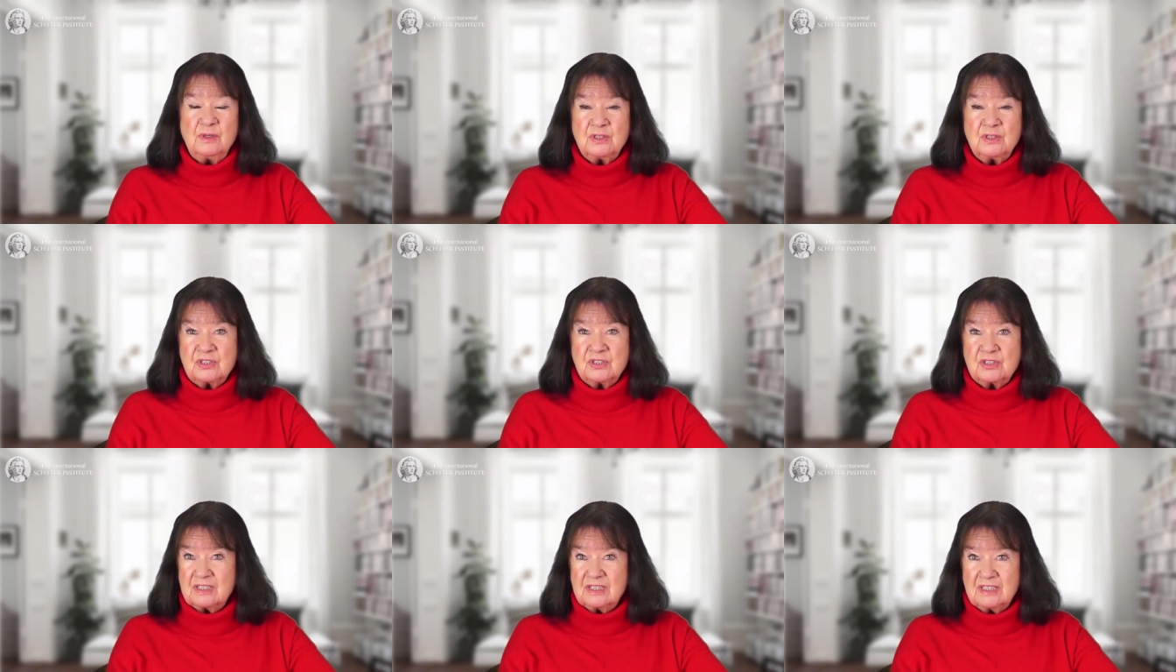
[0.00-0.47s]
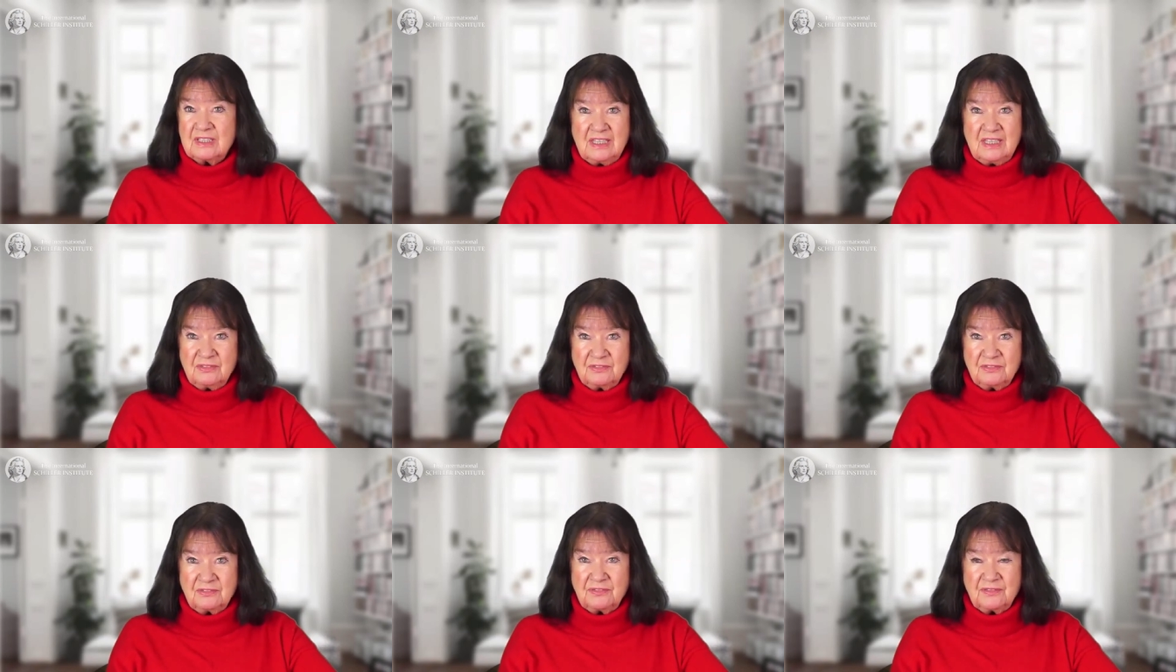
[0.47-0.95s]
which
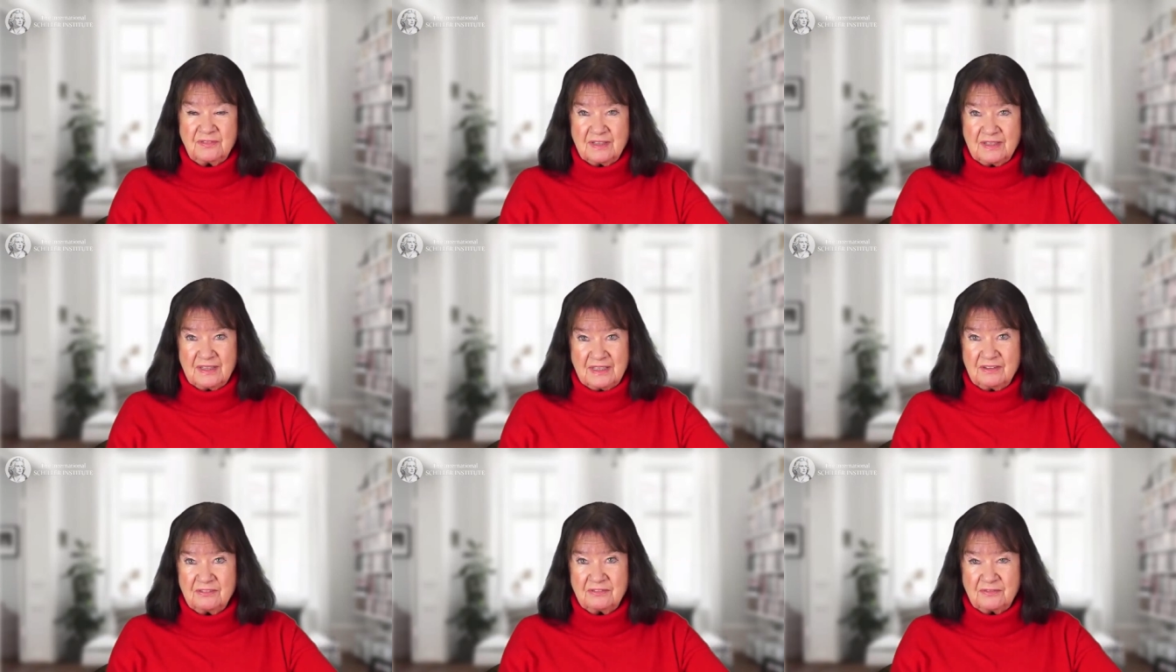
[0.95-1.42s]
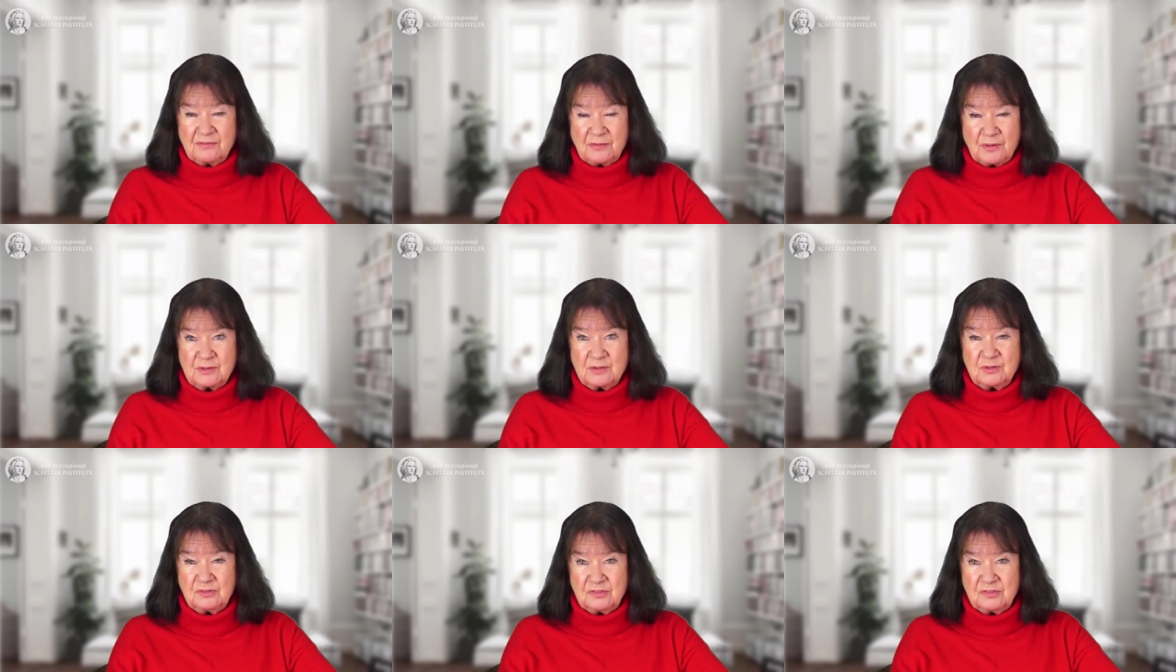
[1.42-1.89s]
if if
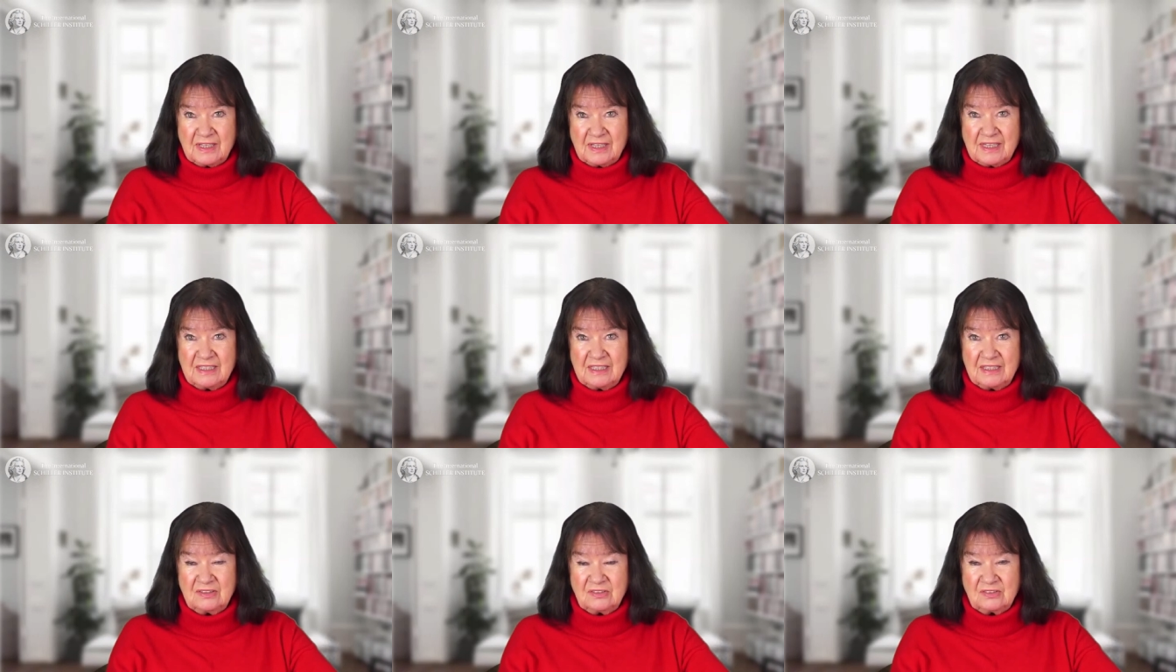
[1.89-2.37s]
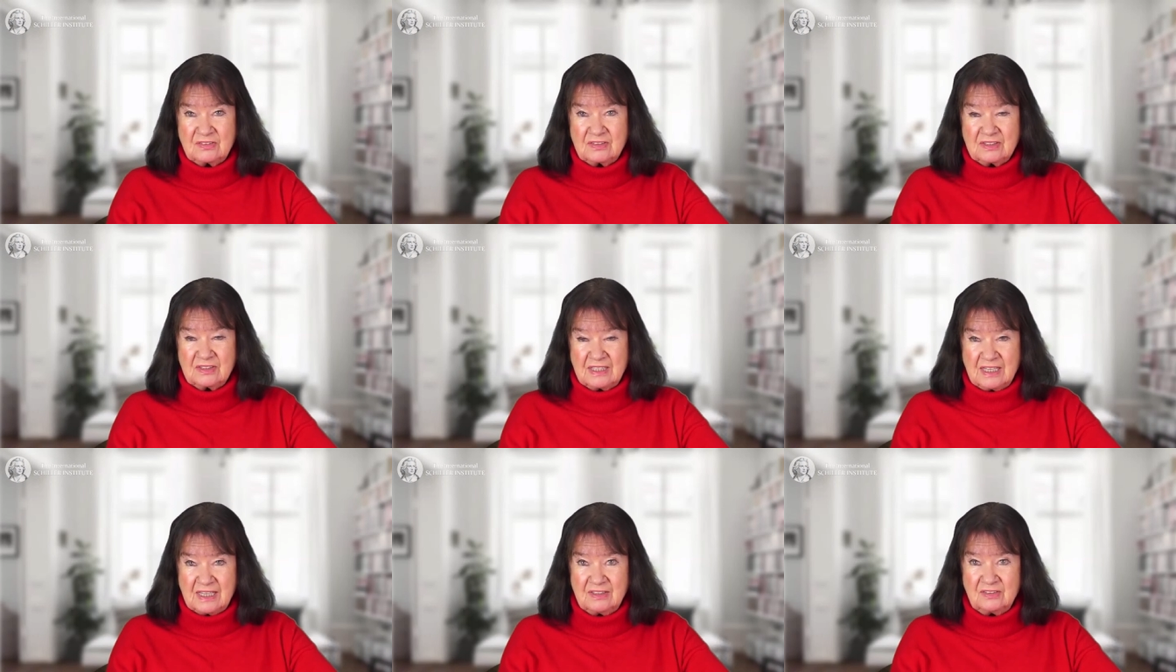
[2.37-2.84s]
what you say is
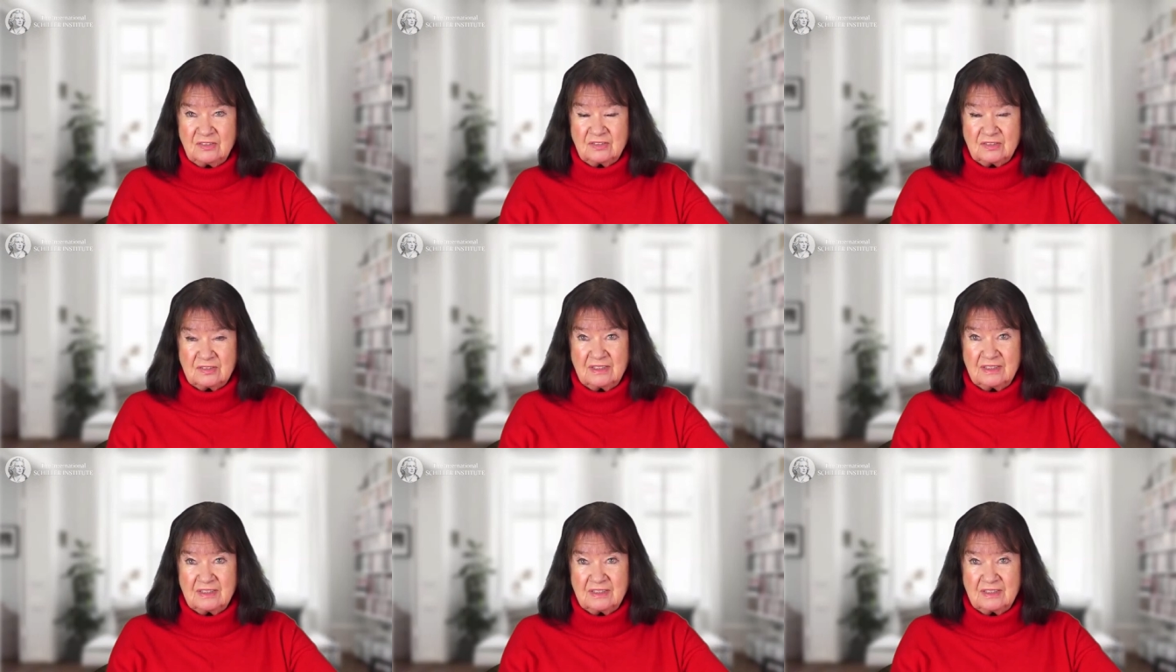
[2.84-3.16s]
the case